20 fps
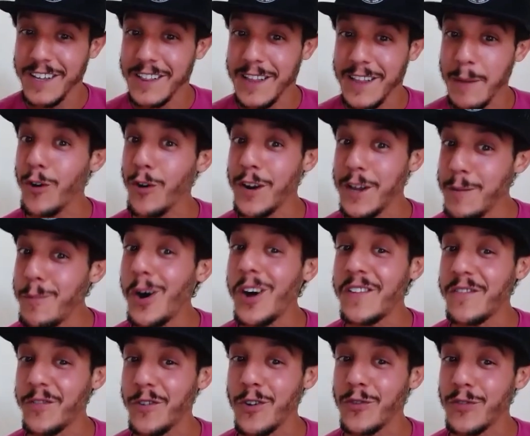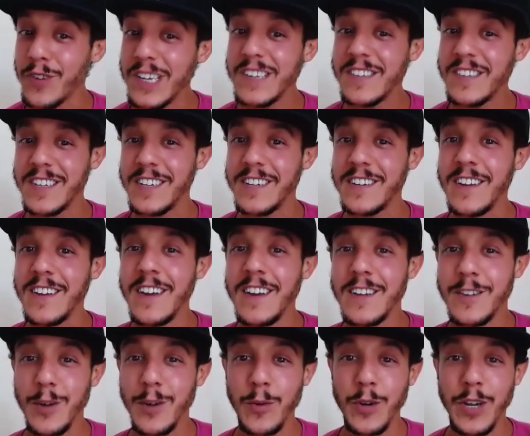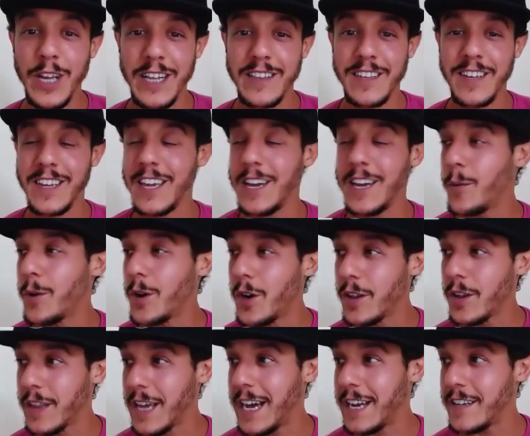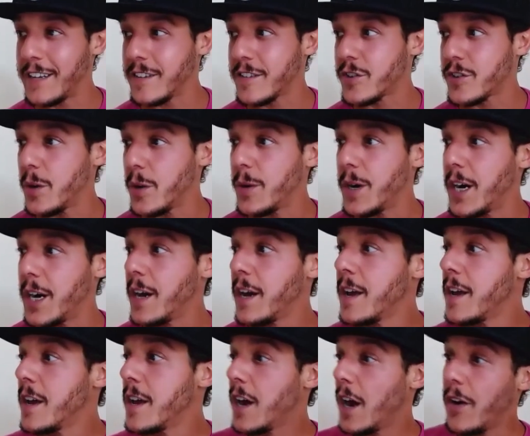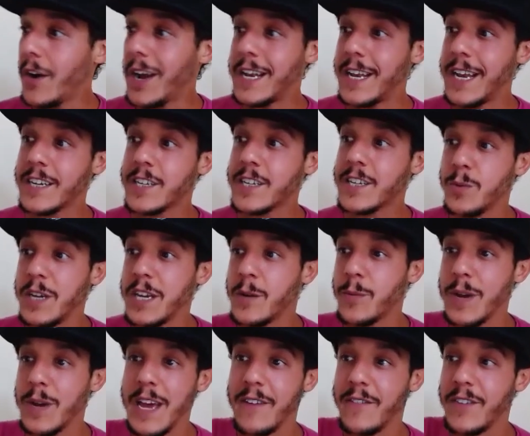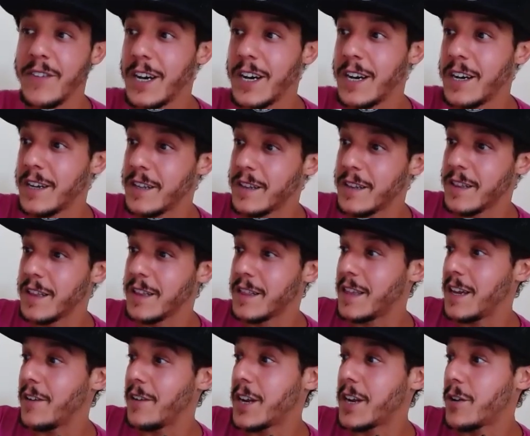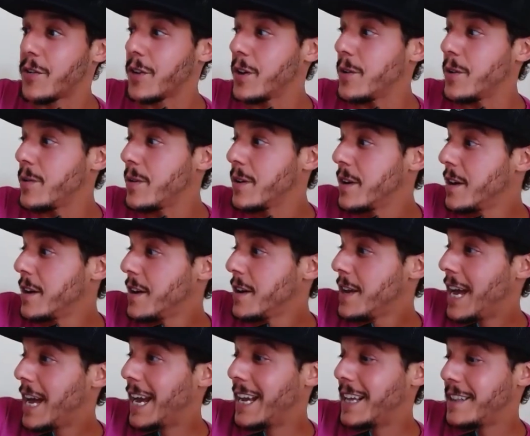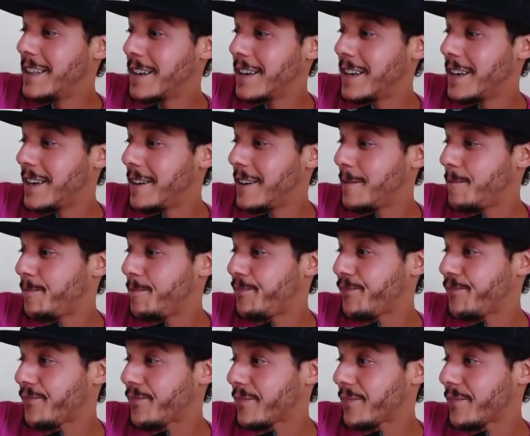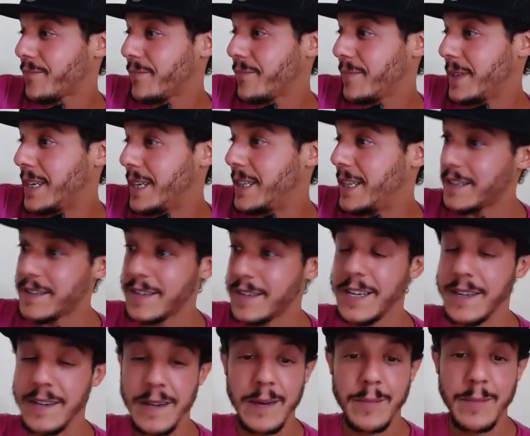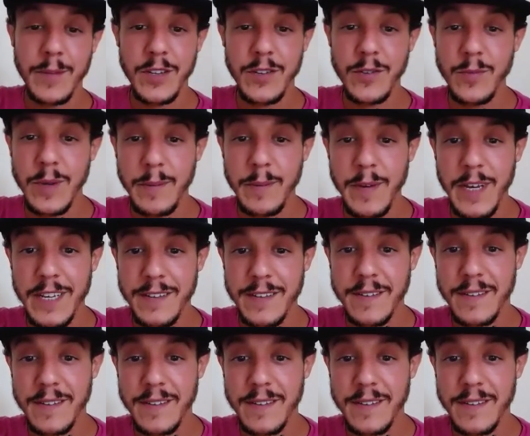They brought him on for a reason. So we'll get to hear what all that is. So all right, next week we have the Theory crew and that's it. I'm going to do my best.